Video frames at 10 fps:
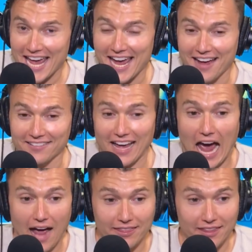and
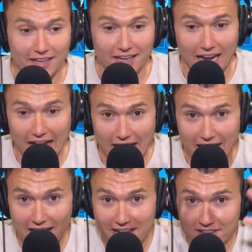I think
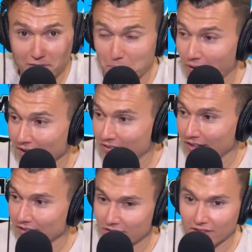his
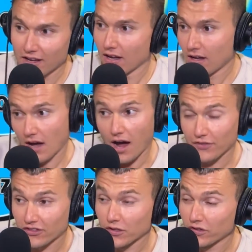presence.
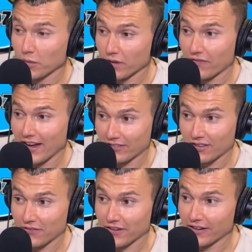Obviously, you see it with Fast and
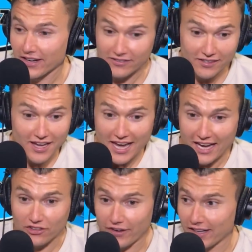the Furious. Yeah.
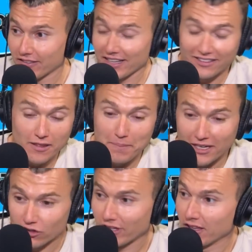It translates to the
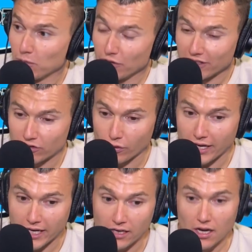big screen, the movie
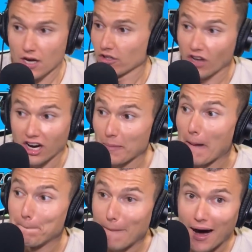screen. Talk
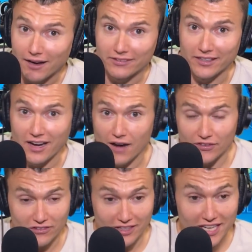about boxing.
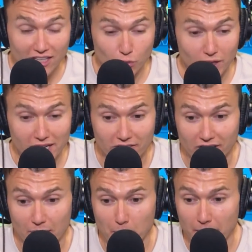Obviously, he is what he is in
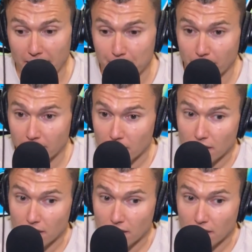MMA, but